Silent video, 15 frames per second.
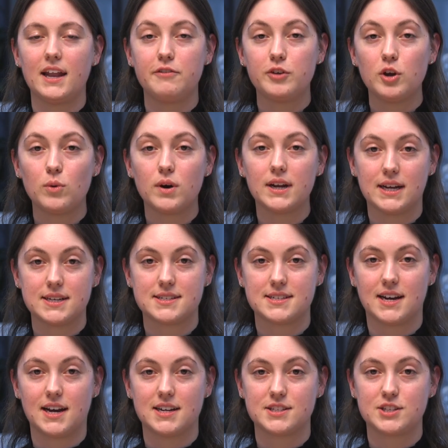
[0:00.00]
And if you want us
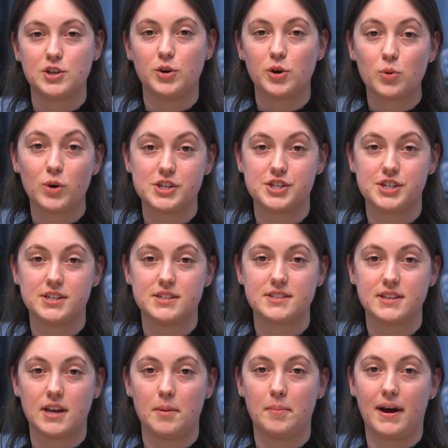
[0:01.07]
to answer your
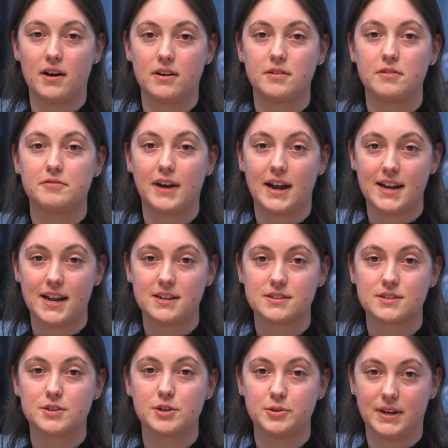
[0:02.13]
questions about
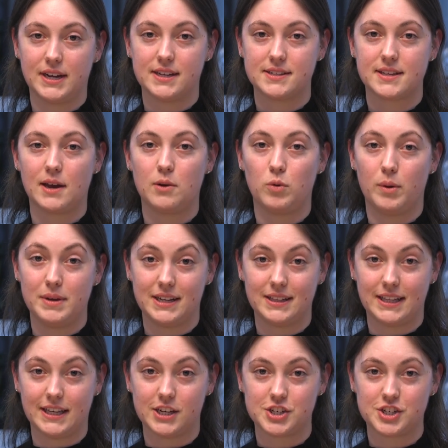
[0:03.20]
finance, careers, and women in
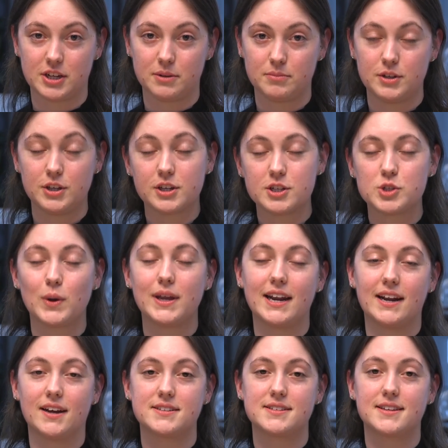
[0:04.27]
leadership, you can tweet
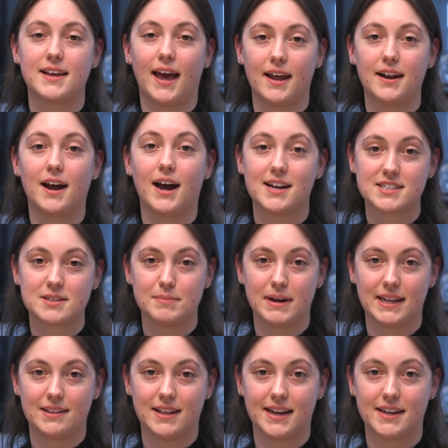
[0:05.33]
at us at Ask
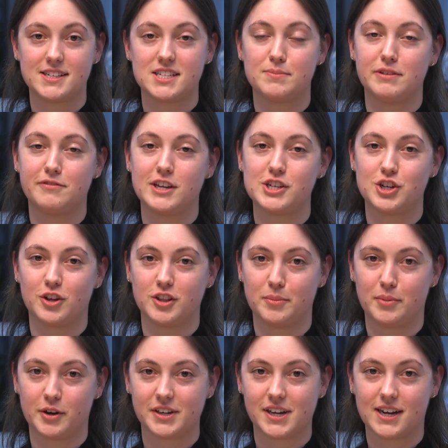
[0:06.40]
MoneyLion to be featured on the
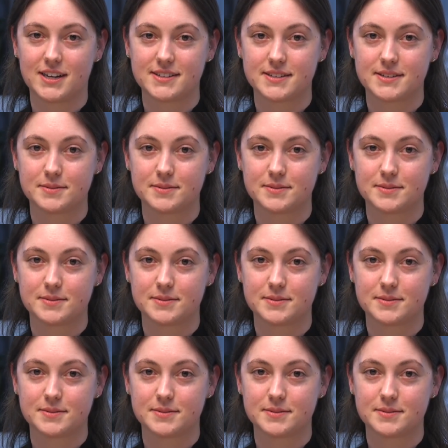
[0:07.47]
podcast.